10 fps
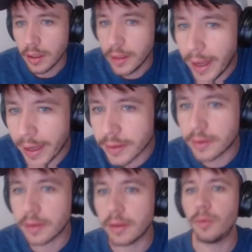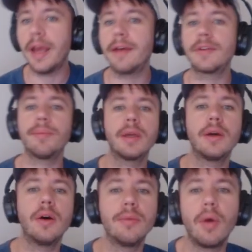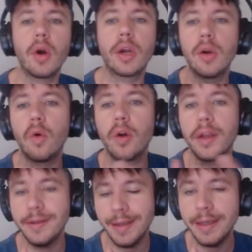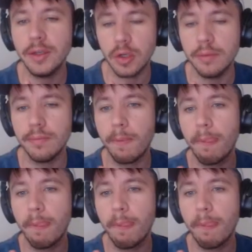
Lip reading: Next, we have something called market orientation,